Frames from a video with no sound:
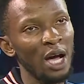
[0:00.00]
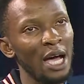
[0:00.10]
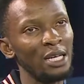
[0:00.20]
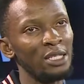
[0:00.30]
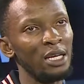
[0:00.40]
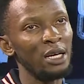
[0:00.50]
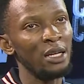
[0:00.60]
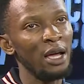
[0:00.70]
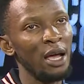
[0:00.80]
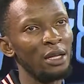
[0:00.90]
and
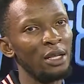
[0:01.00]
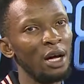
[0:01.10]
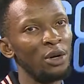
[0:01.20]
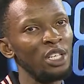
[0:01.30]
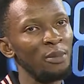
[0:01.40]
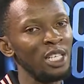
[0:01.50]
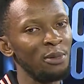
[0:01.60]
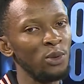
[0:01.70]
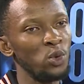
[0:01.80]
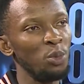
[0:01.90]
the algorithm has
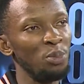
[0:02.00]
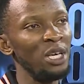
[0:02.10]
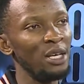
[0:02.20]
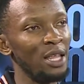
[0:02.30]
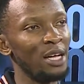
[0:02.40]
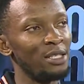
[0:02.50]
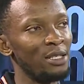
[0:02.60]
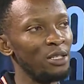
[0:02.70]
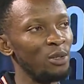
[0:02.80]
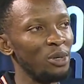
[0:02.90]
been able to pick that
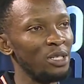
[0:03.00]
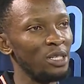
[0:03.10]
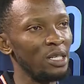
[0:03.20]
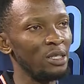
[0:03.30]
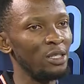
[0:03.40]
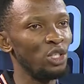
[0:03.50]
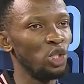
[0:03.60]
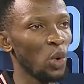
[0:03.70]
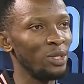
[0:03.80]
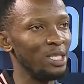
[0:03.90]
this person
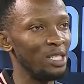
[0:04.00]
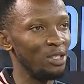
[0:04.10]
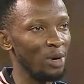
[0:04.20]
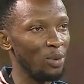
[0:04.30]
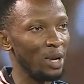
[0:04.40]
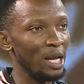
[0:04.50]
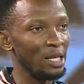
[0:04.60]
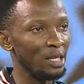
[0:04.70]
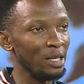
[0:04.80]
does this regularly,